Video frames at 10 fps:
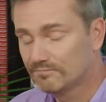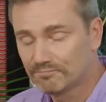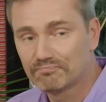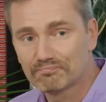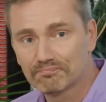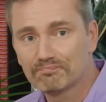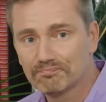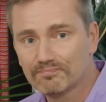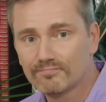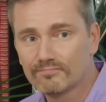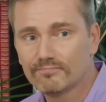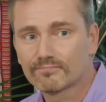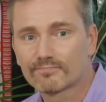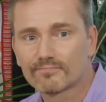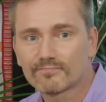And, but I would
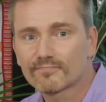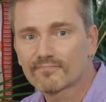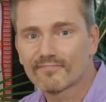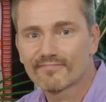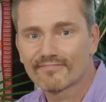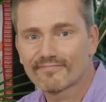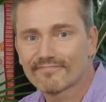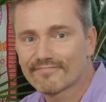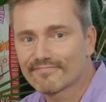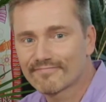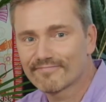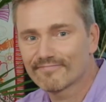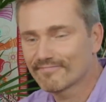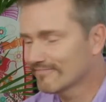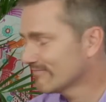like to make
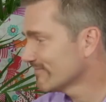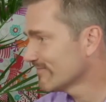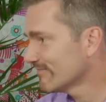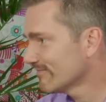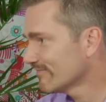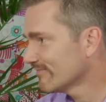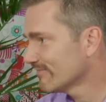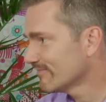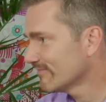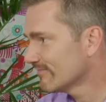some statement